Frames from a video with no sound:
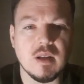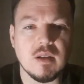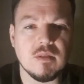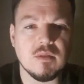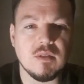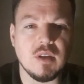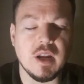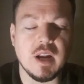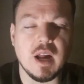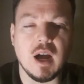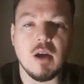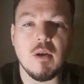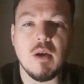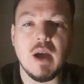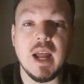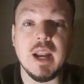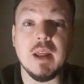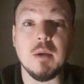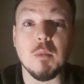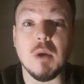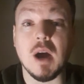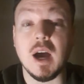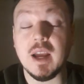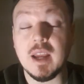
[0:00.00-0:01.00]
you know,
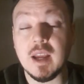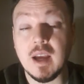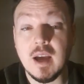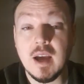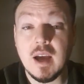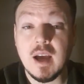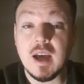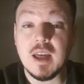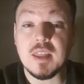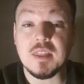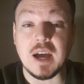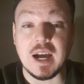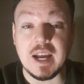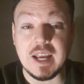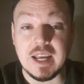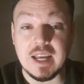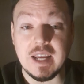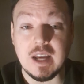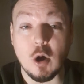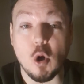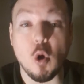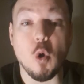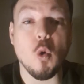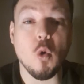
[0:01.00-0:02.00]
anyway,
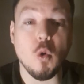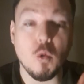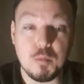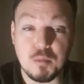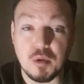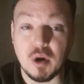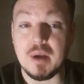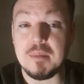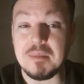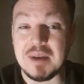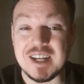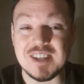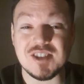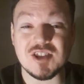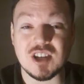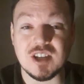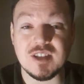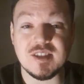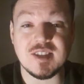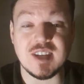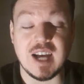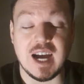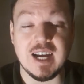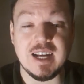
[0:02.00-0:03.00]
they all pretty much
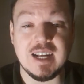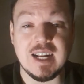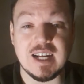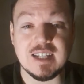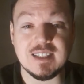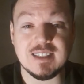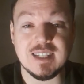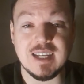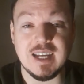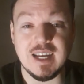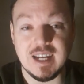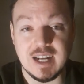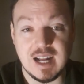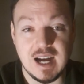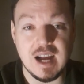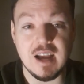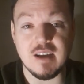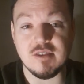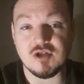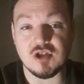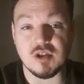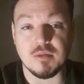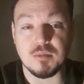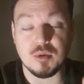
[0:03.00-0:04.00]
contain that DNA
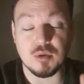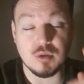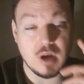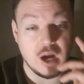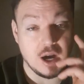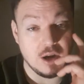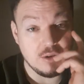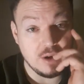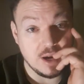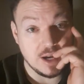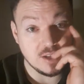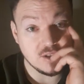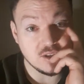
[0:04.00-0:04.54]
of Jean Paul Gaultier.